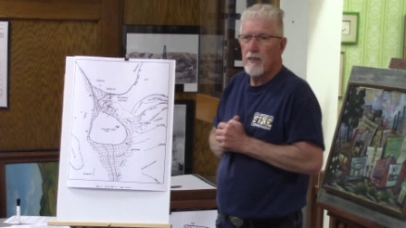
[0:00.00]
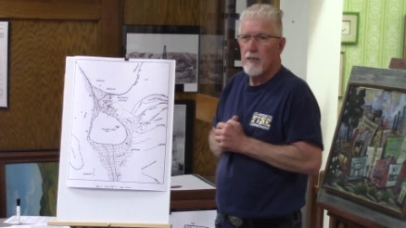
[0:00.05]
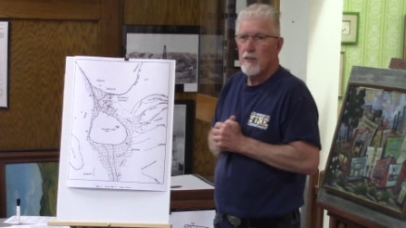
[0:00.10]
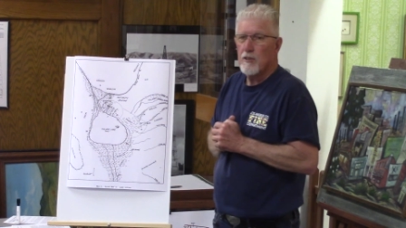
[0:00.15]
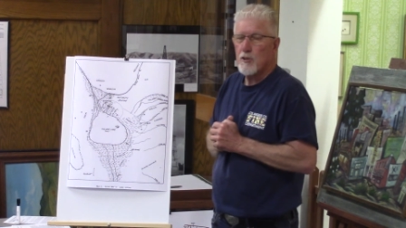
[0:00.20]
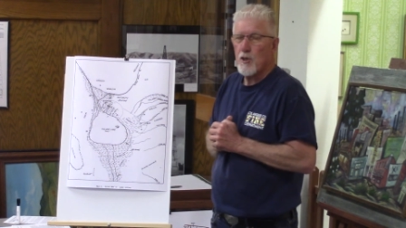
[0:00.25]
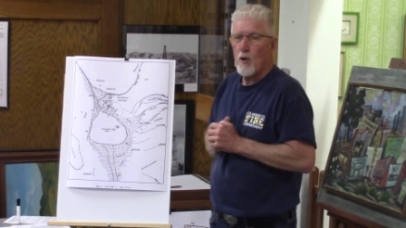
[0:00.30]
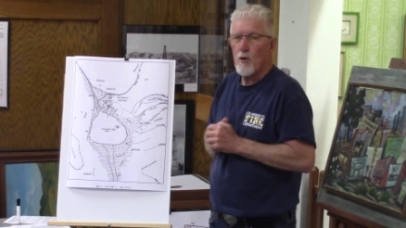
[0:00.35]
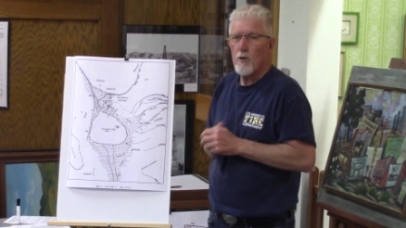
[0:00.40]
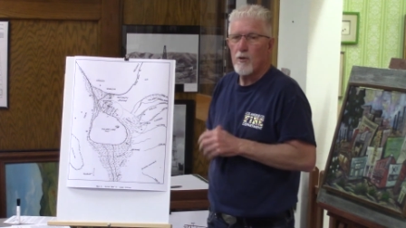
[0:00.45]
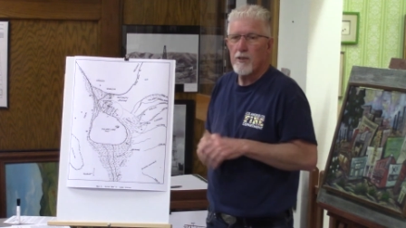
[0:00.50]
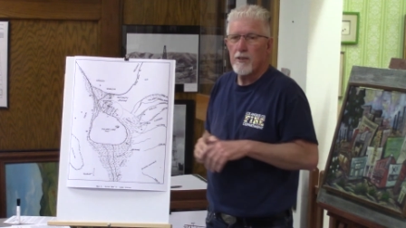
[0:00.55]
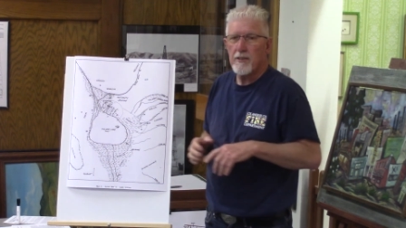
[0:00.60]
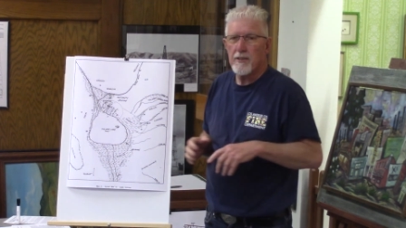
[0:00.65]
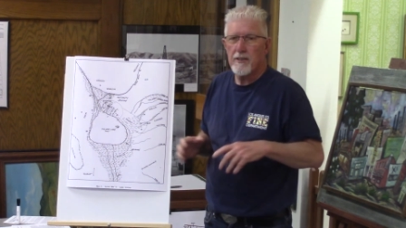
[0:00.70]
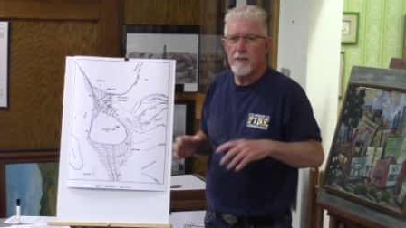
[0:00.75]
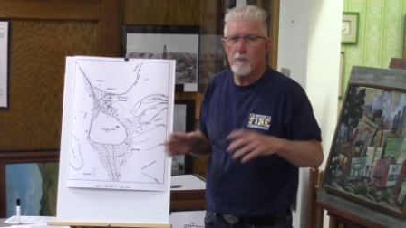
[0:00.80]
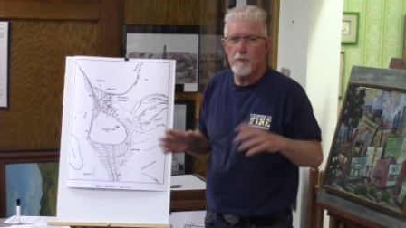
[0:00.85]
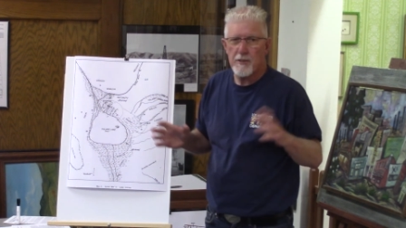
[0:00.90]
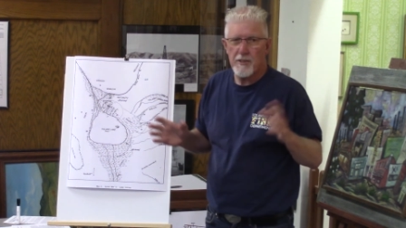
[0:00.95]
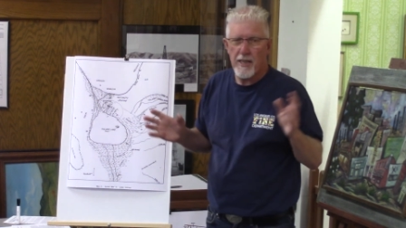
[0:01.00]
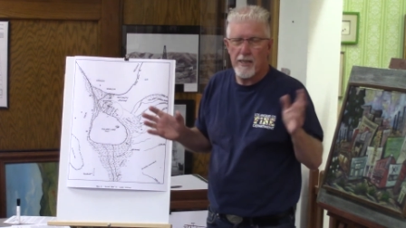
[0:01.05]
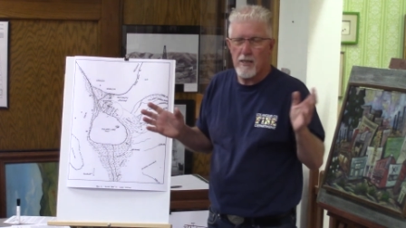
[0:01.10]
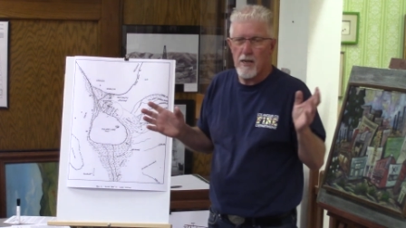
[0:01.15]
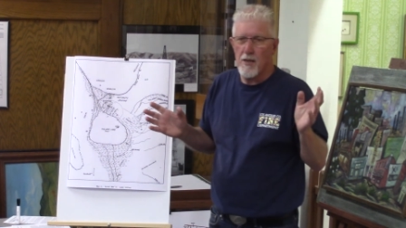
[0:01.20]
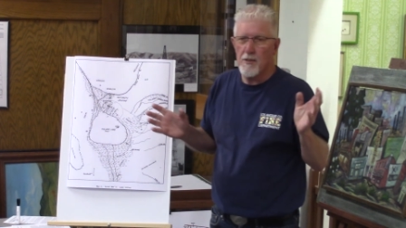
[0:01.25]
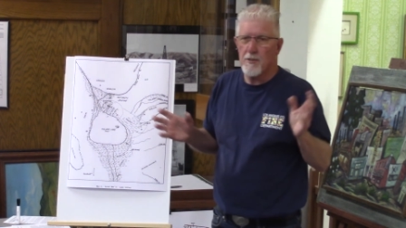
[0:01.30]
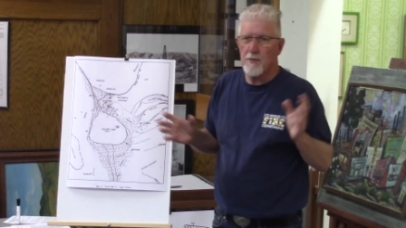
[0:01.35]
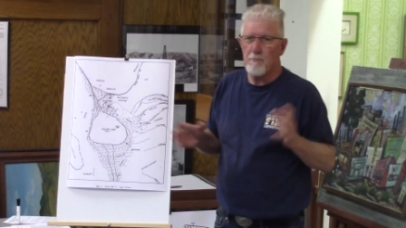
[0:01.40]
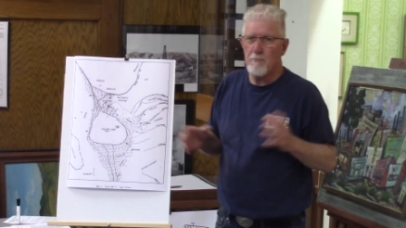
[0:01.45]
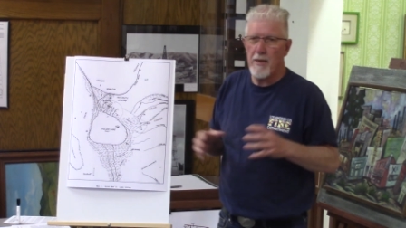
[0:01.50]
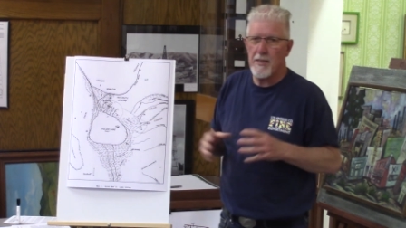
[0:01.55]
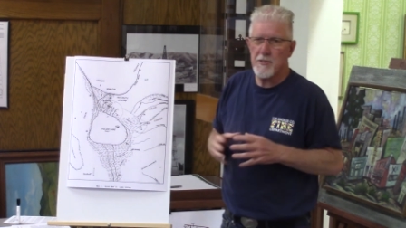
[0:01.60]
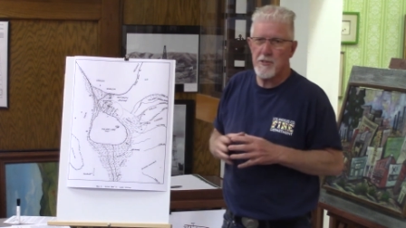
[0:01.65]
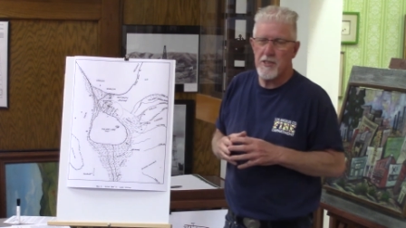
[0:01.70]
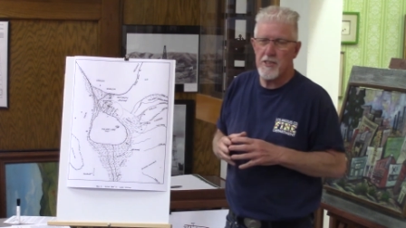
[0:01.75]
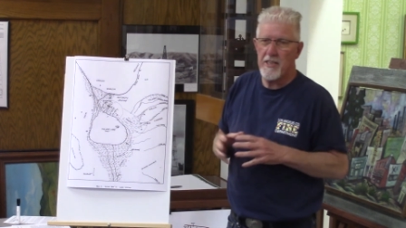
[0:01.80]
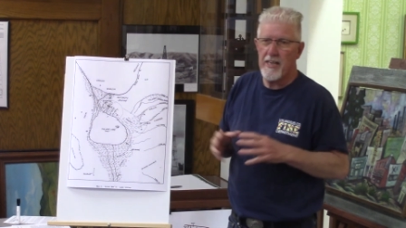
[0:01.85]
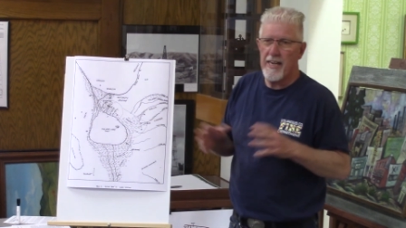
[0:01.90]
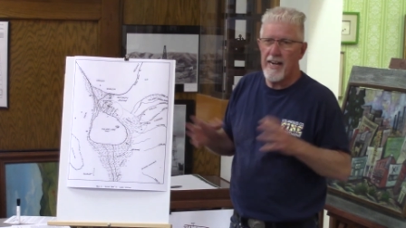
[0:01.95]
So what they call the
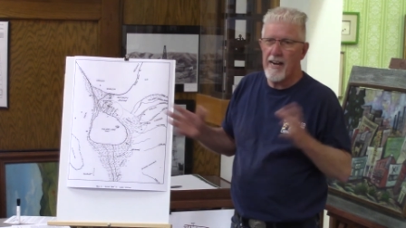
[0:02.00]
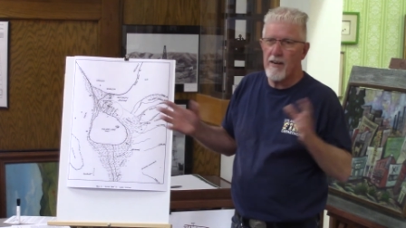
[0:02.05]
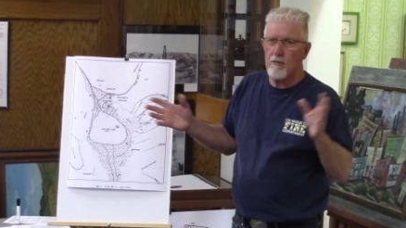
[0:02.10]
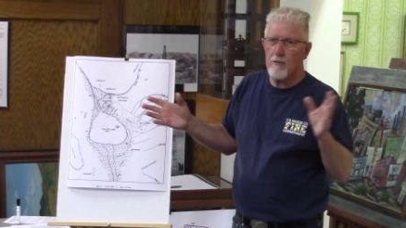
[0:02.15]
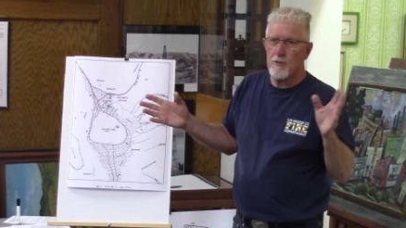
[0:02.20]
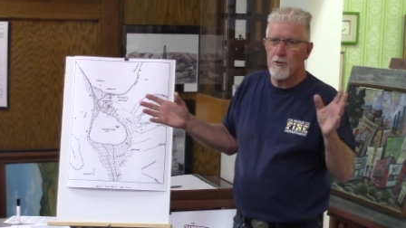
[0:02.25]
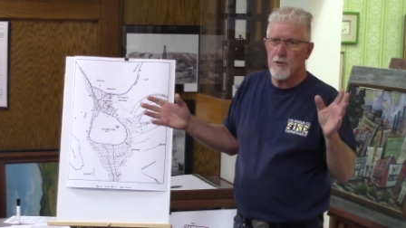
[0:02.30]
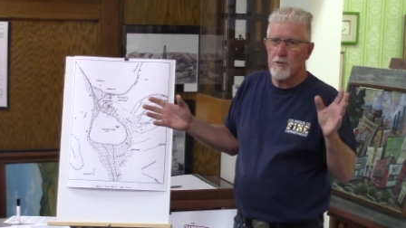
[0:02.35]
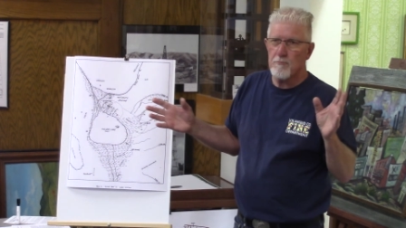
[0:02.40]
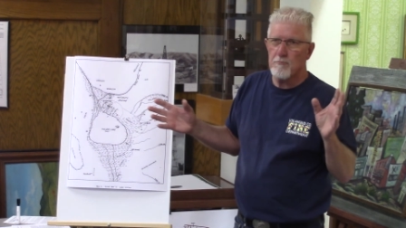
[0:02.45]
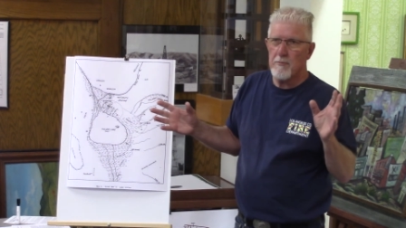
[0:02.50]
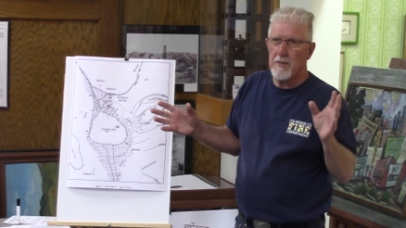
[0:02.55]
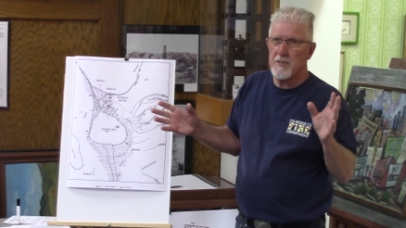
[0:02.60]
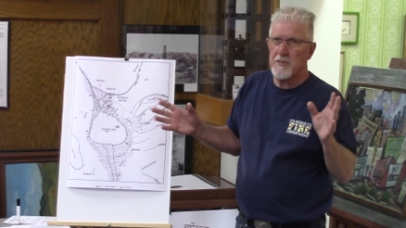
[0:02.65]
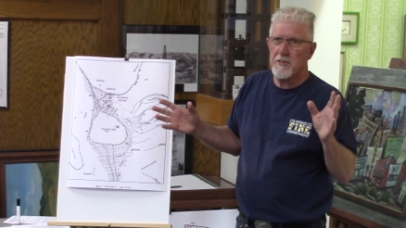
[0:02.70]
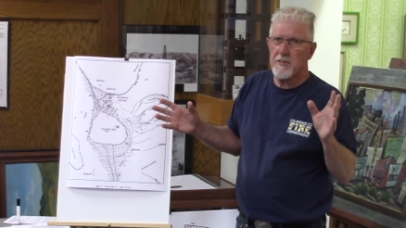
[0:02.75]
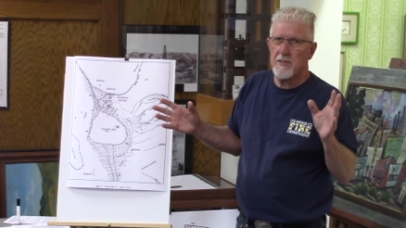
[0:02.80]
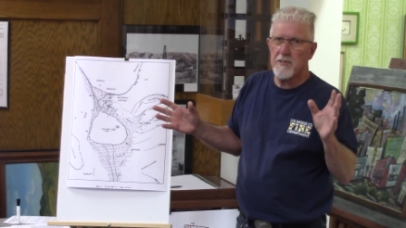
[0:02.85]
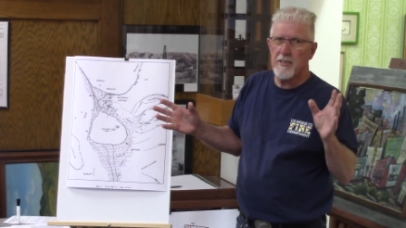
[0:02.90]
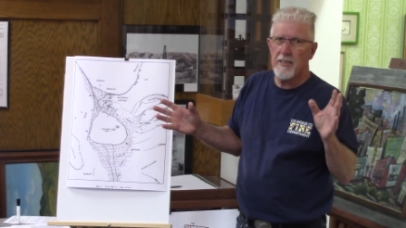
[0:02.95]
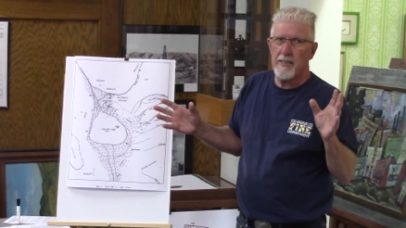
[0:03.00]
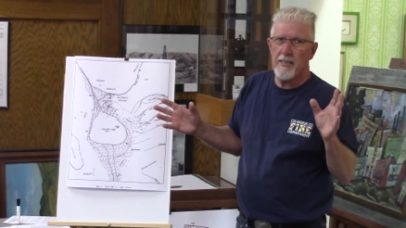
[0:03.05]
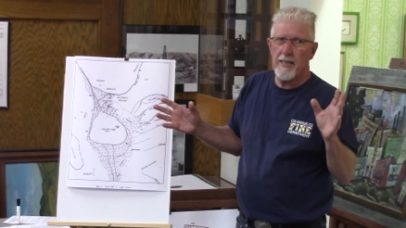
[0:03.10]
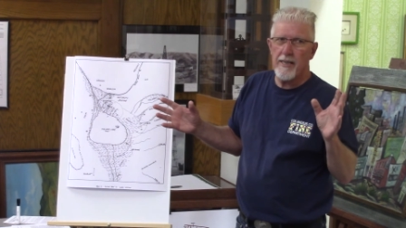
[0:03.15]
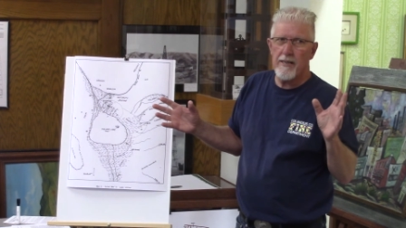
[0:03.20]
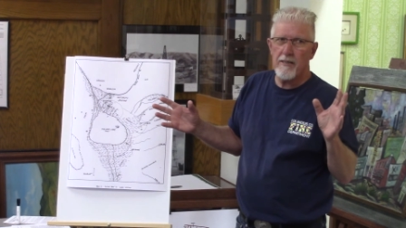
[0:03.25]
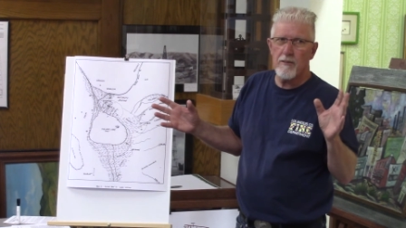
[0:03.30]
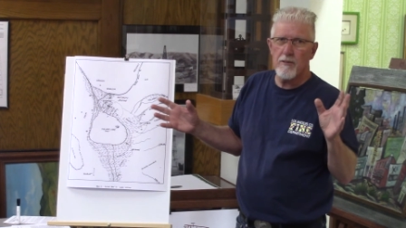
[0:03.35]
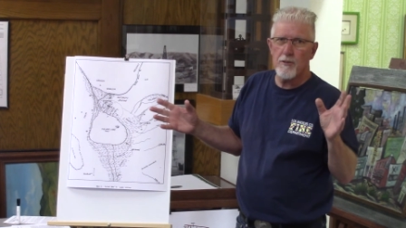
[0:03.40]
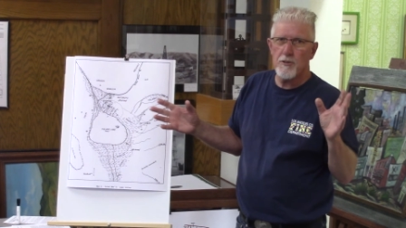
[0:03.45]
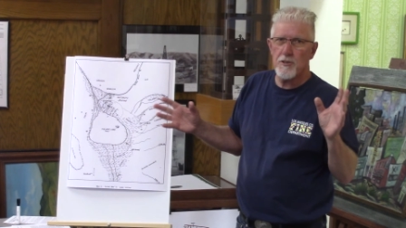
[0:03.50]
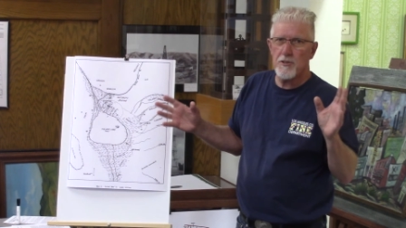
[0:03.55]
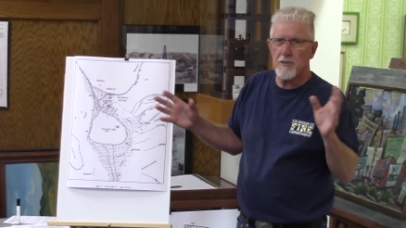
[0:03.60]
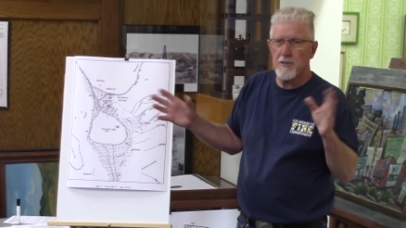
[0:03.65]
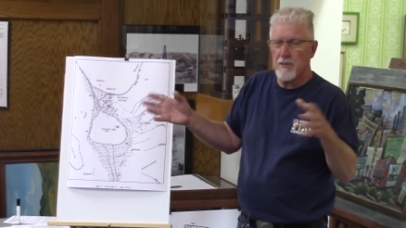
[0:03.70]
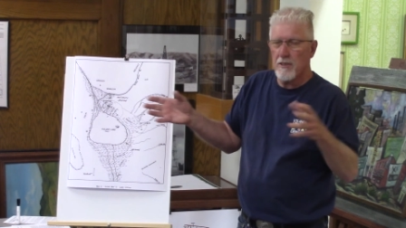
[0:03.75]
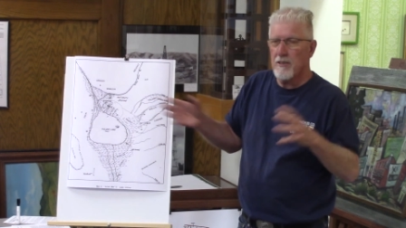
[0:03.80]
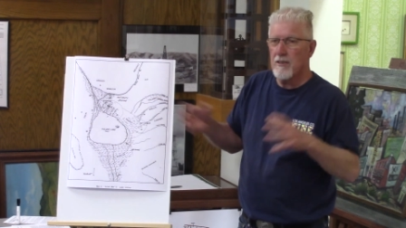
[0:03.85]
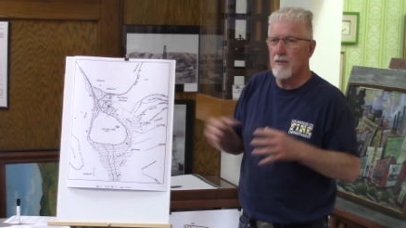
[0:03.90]
Messenineros, Messenineros